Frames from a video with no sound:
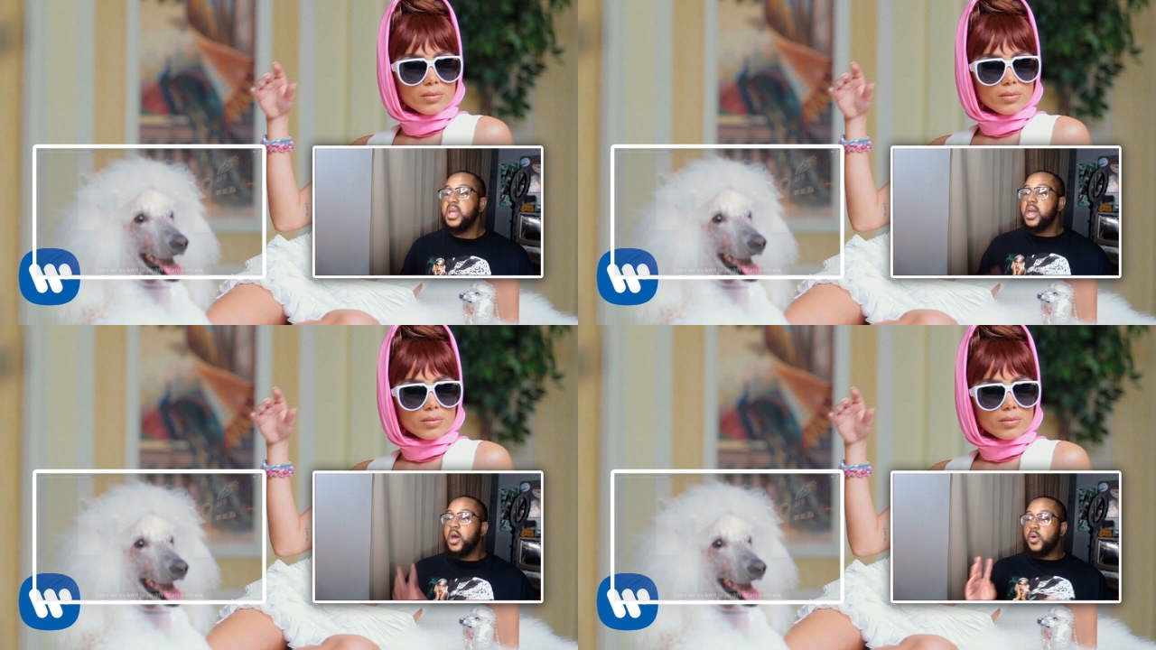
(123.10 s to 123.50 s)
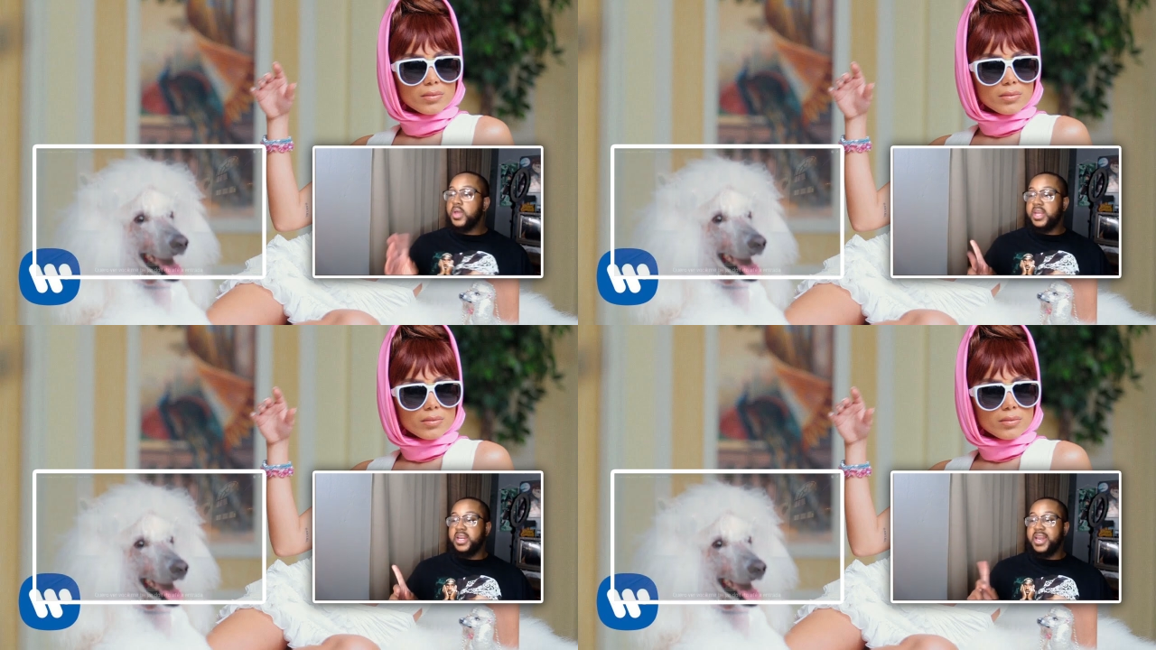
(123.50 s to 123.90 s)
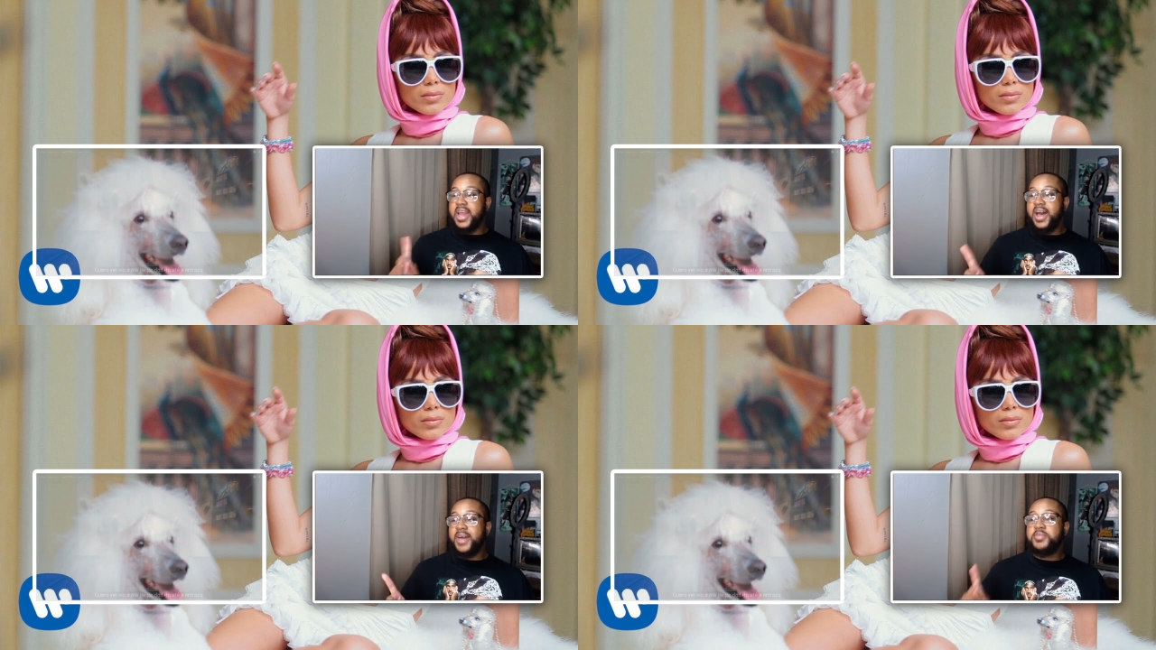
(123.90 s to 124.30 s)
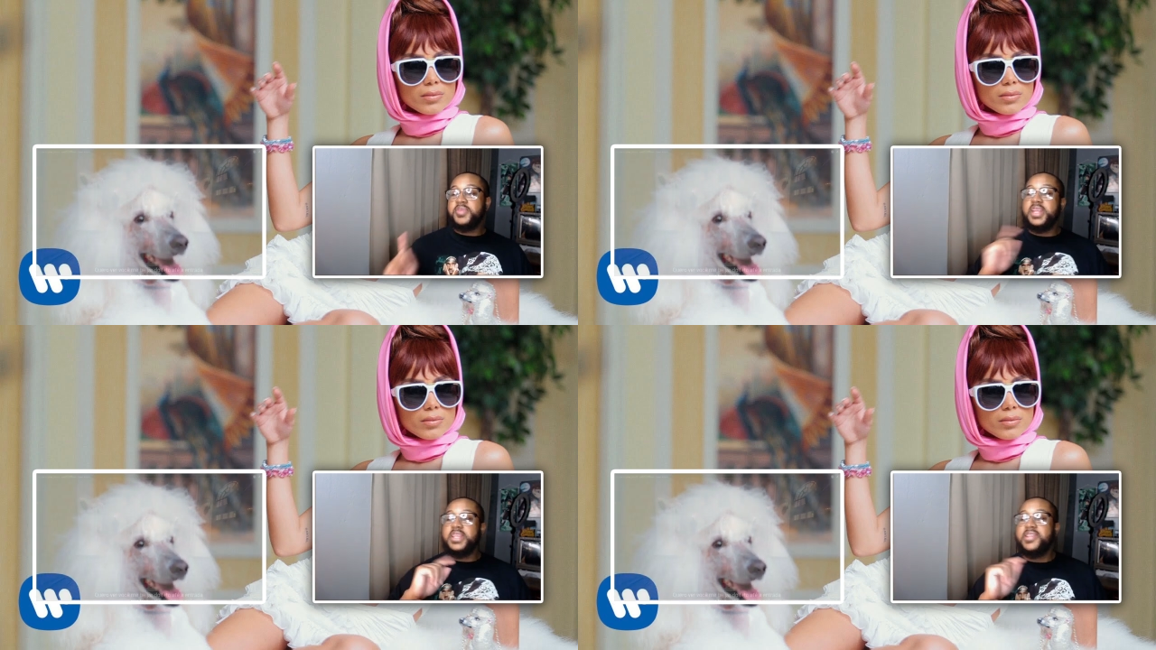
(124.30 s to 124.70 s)
Speaker 1: Okay, now I'm
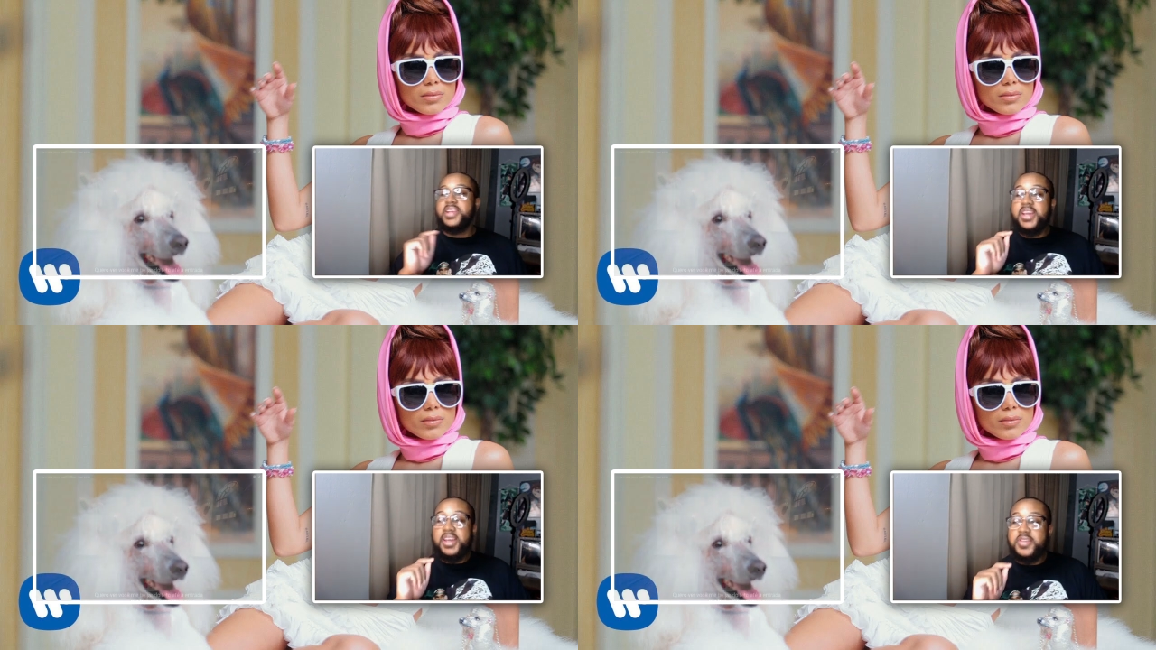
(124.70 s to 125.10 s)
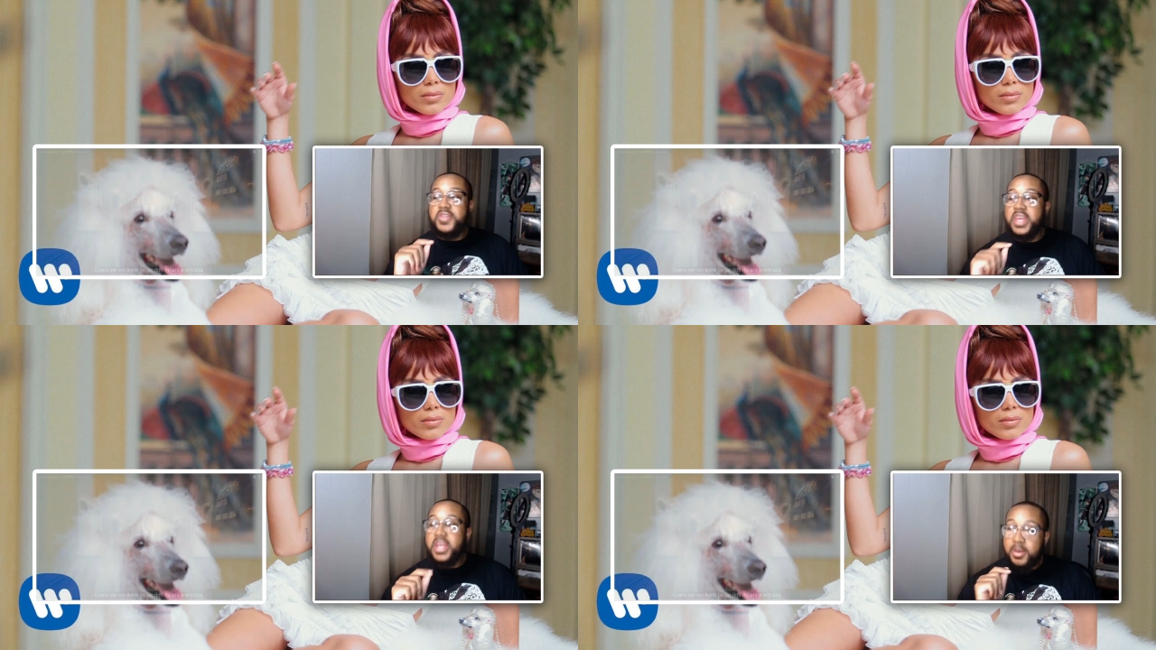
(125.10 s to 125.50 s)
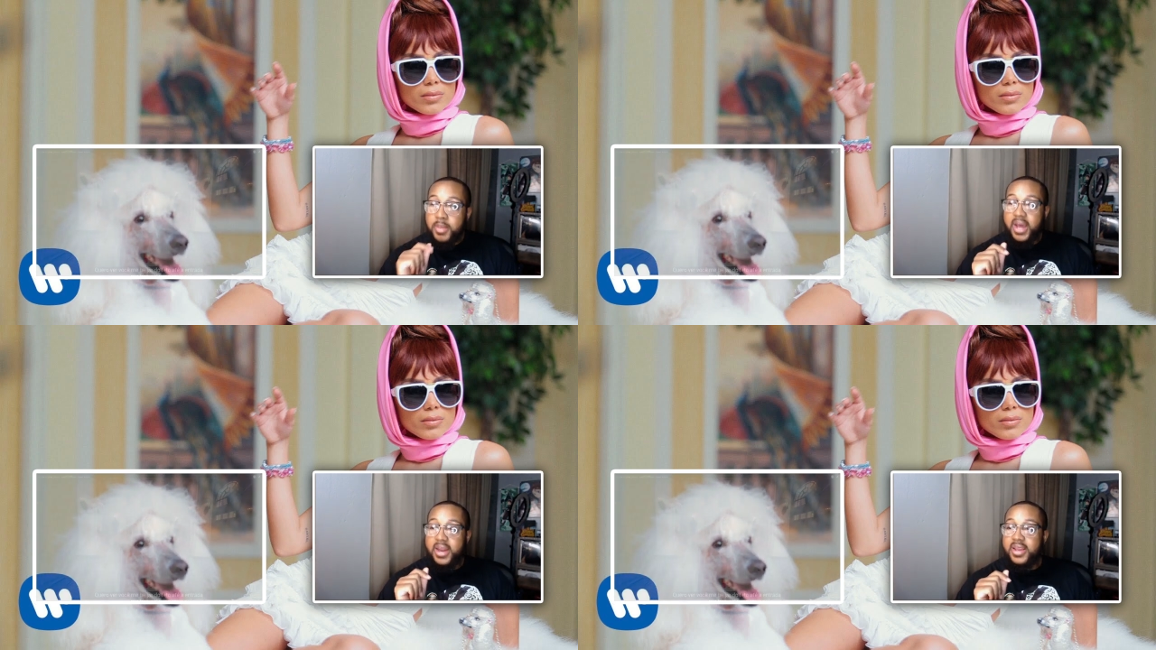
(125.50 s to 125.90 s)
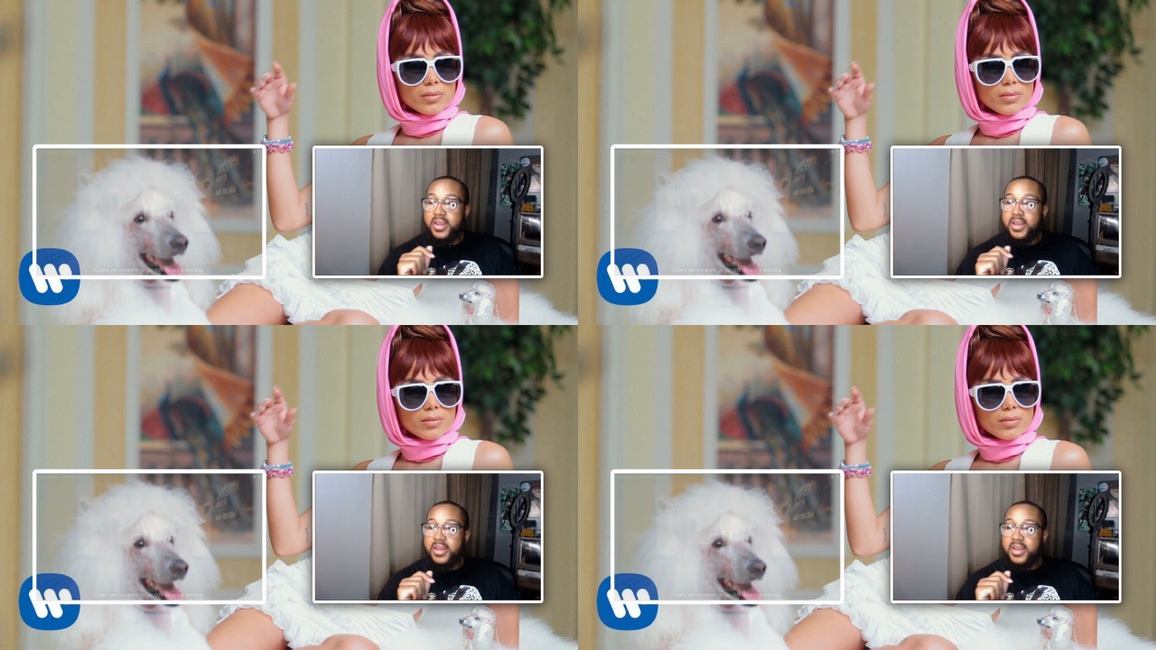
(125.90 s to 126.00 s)
sitting here thinking about it.